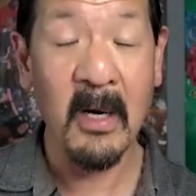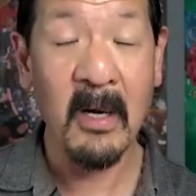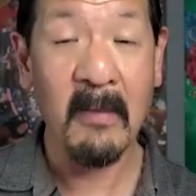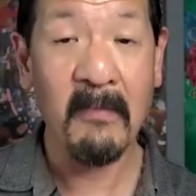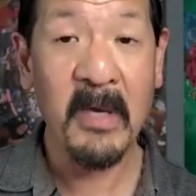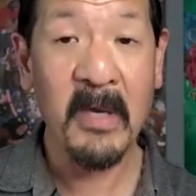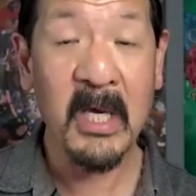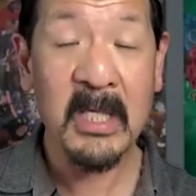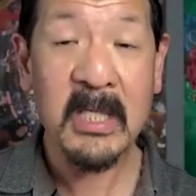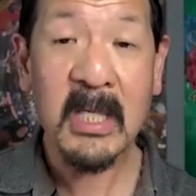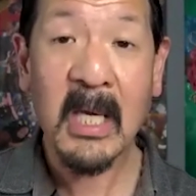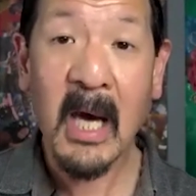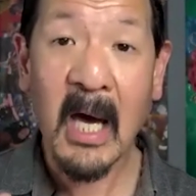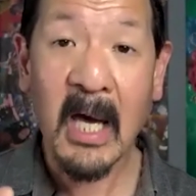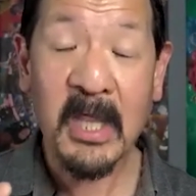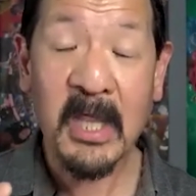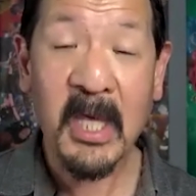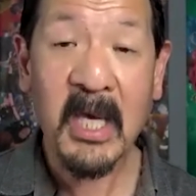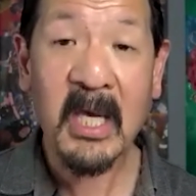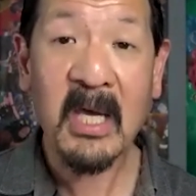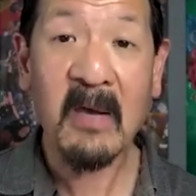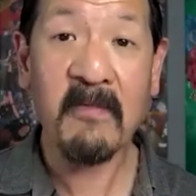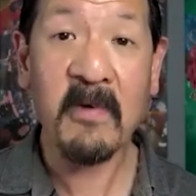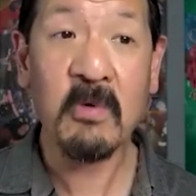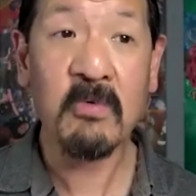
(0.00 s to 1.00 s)
Because I
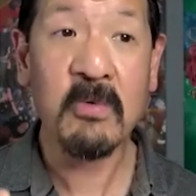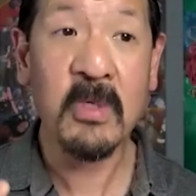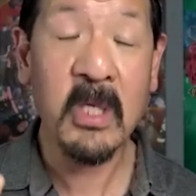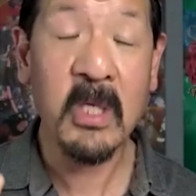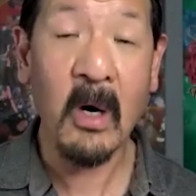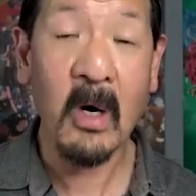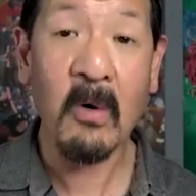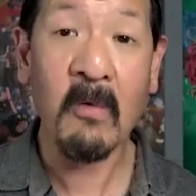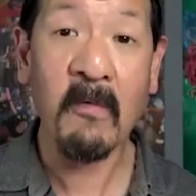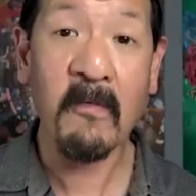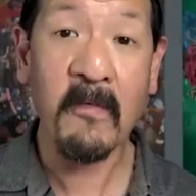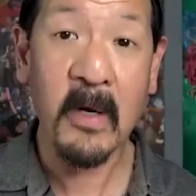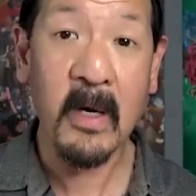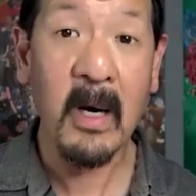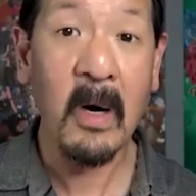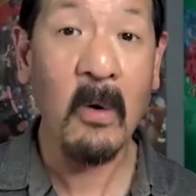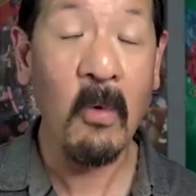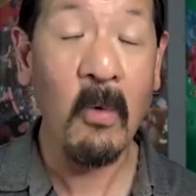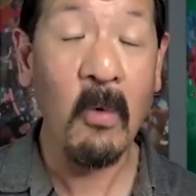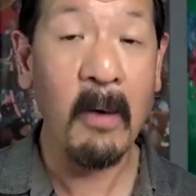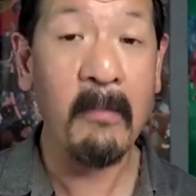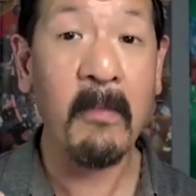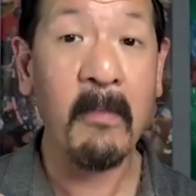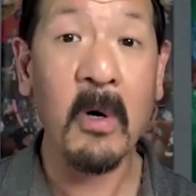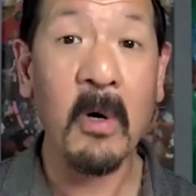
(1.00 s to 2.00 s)
think if you don't figure out
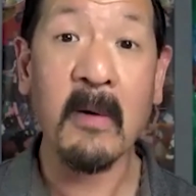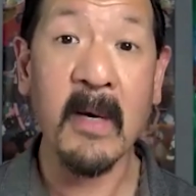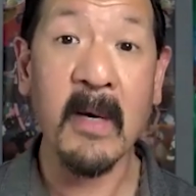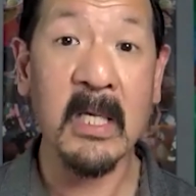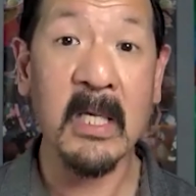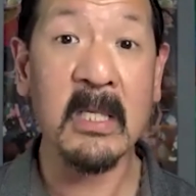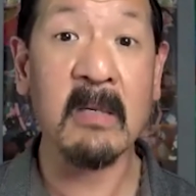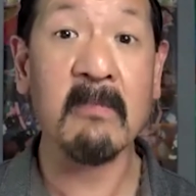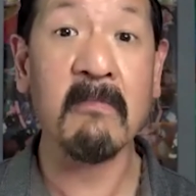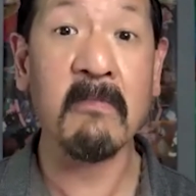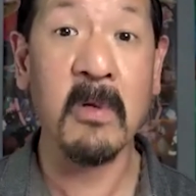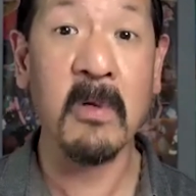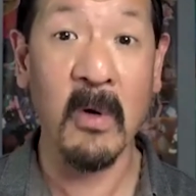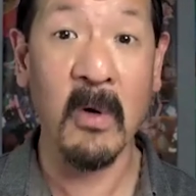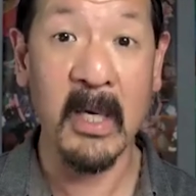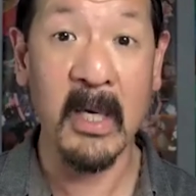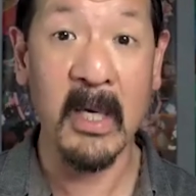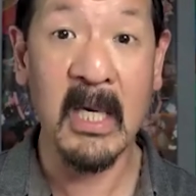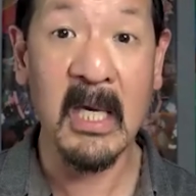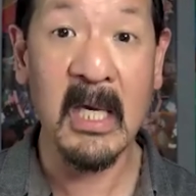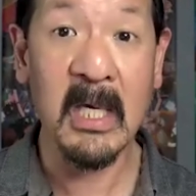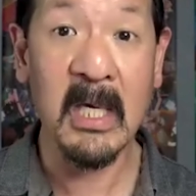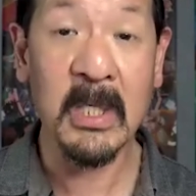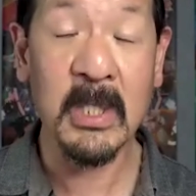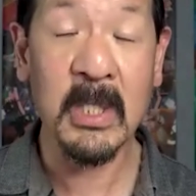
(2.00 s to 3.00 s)
what motivates
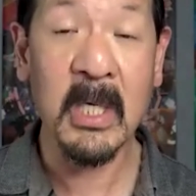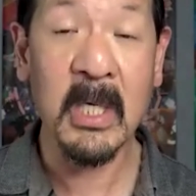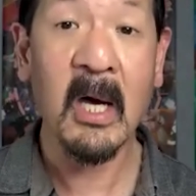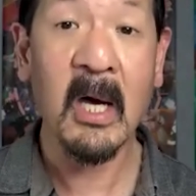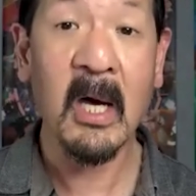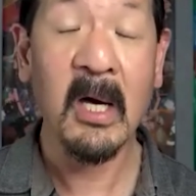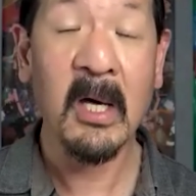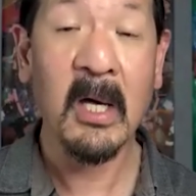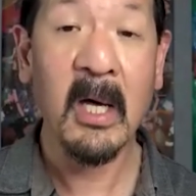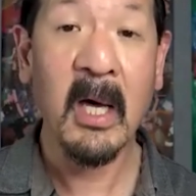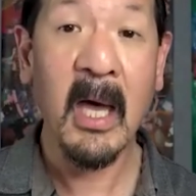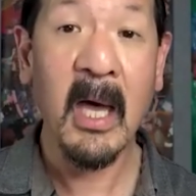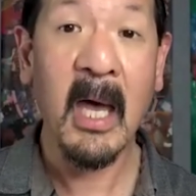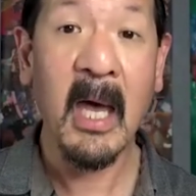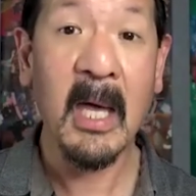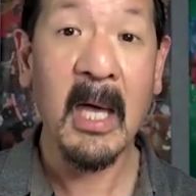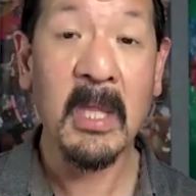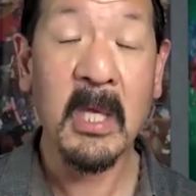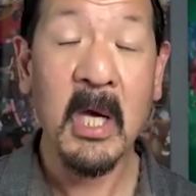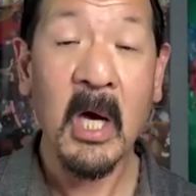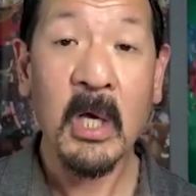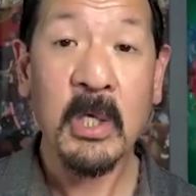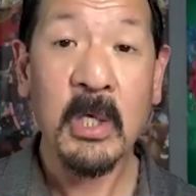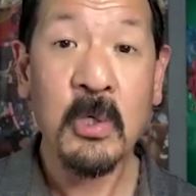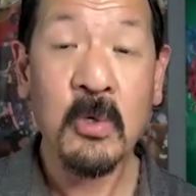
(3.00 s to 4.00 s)
employees, and
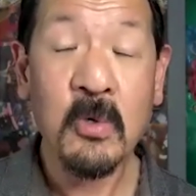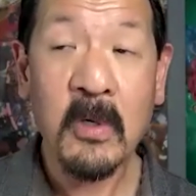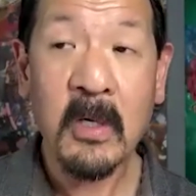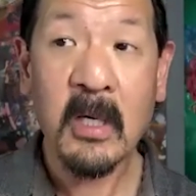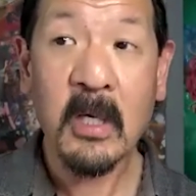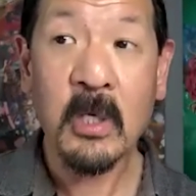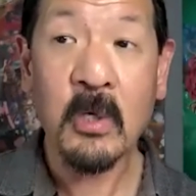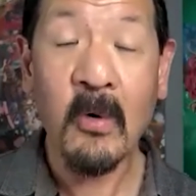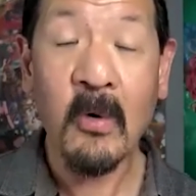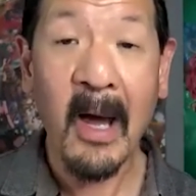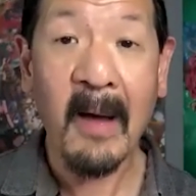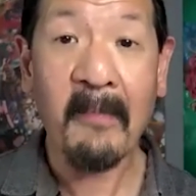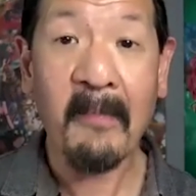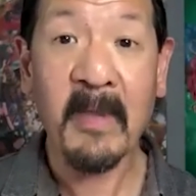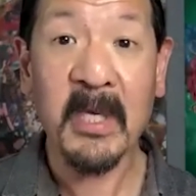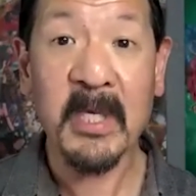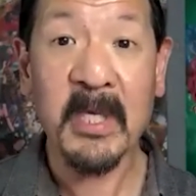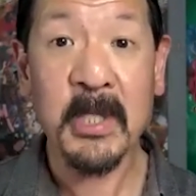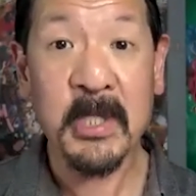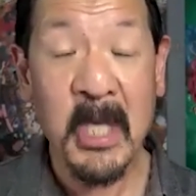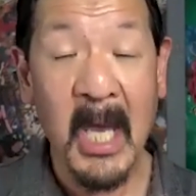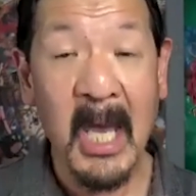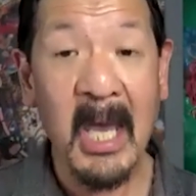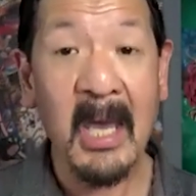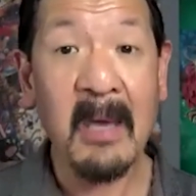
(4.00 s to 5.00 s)
you have the
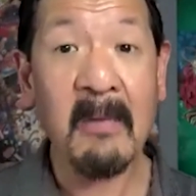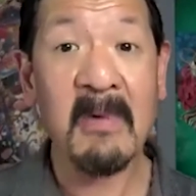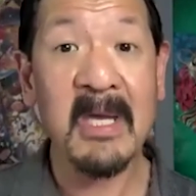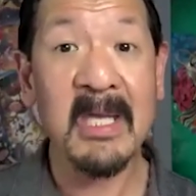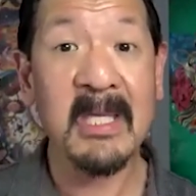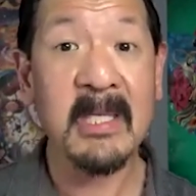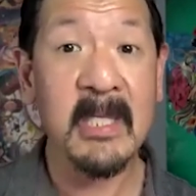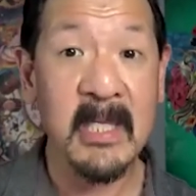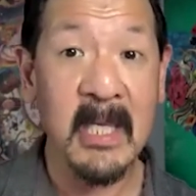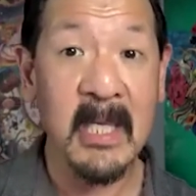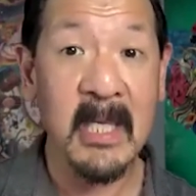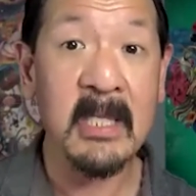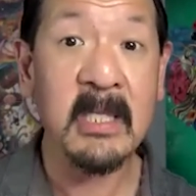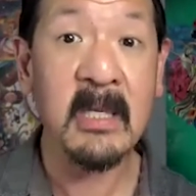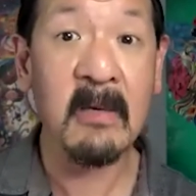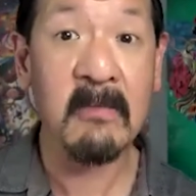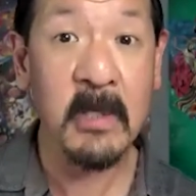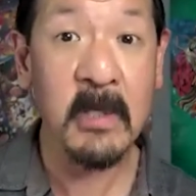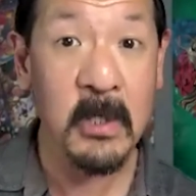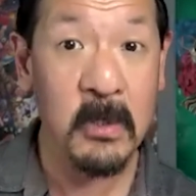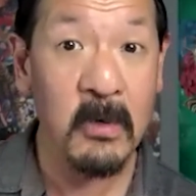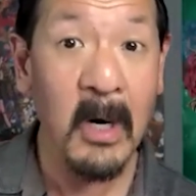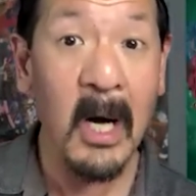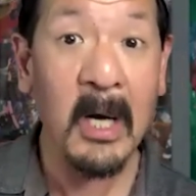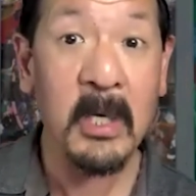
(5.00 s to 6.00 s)
same incentive
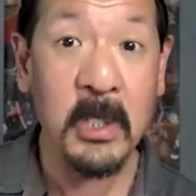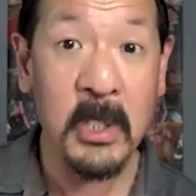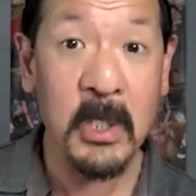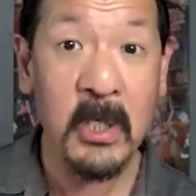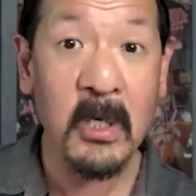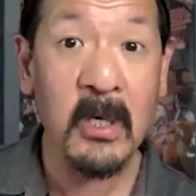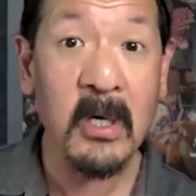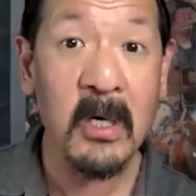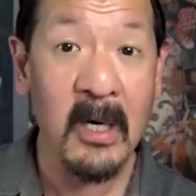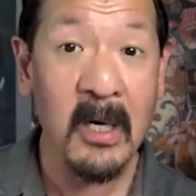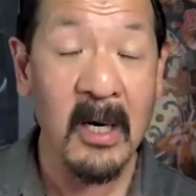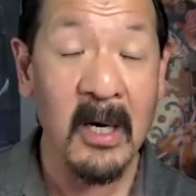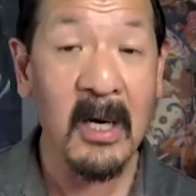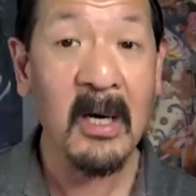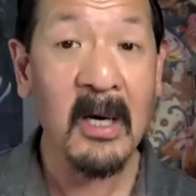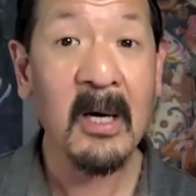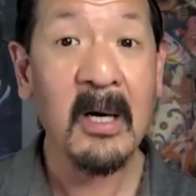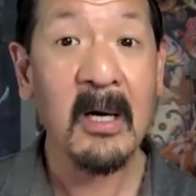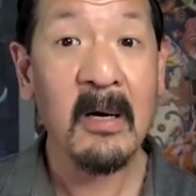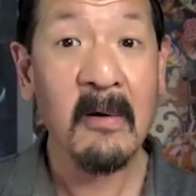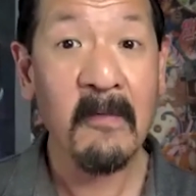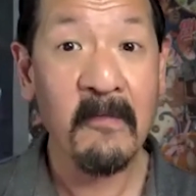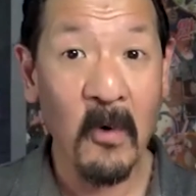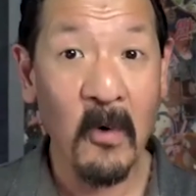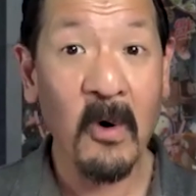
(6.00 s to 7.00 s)
structure
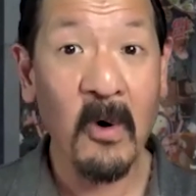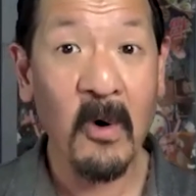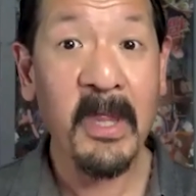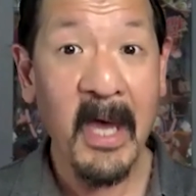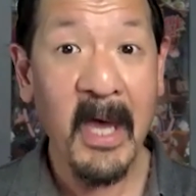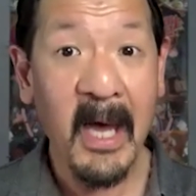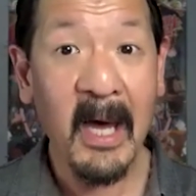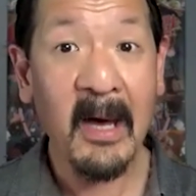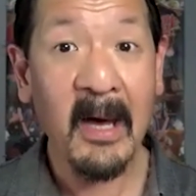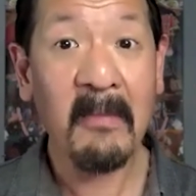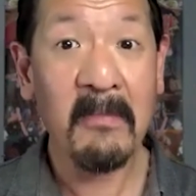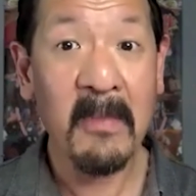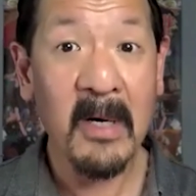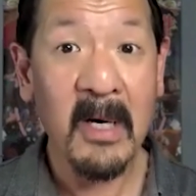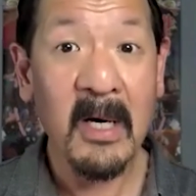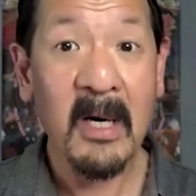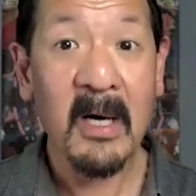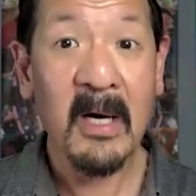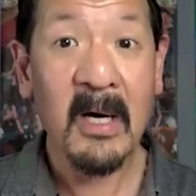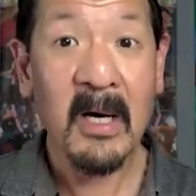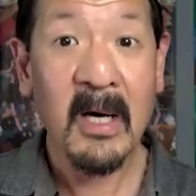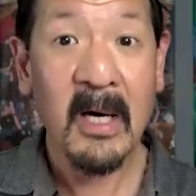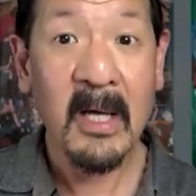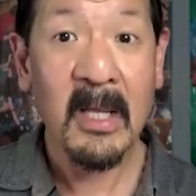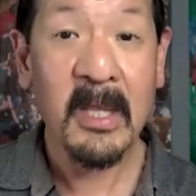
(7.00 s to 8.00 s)
for them,
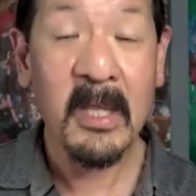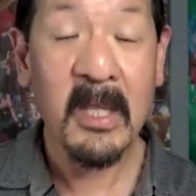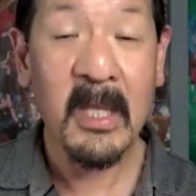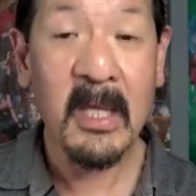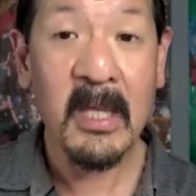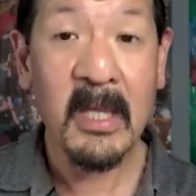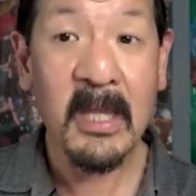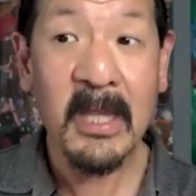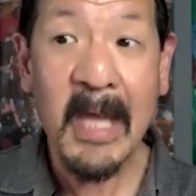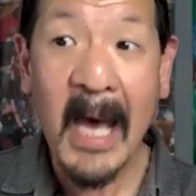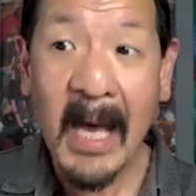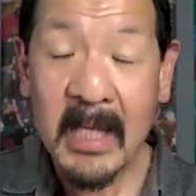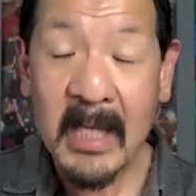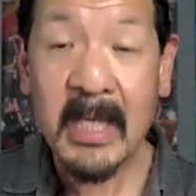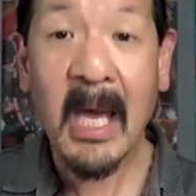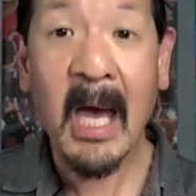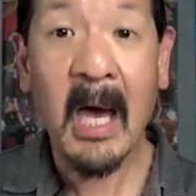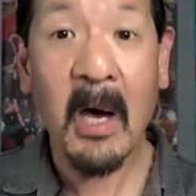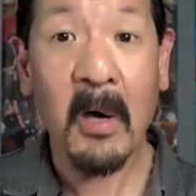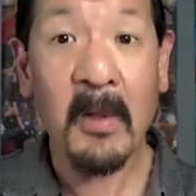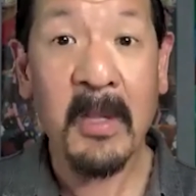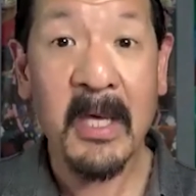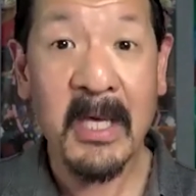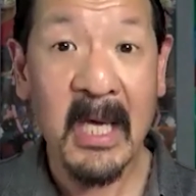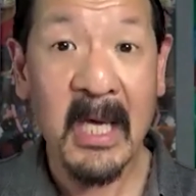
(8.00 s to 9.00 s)
that's
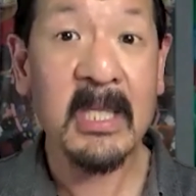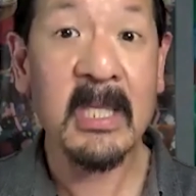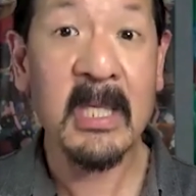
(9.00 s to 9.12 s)
how they get